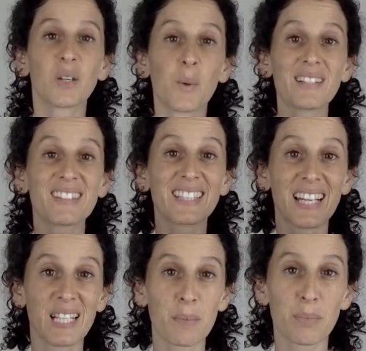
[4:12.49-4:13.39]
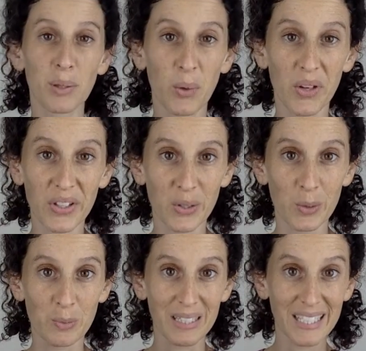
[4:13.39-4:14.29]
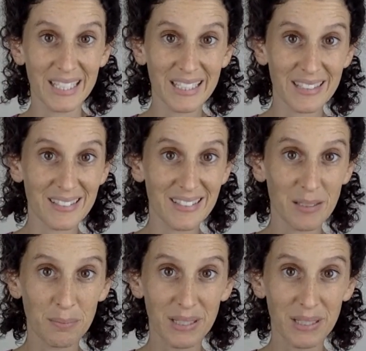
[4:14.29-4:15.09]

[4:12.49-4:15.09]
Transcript: So once again, I implore you, please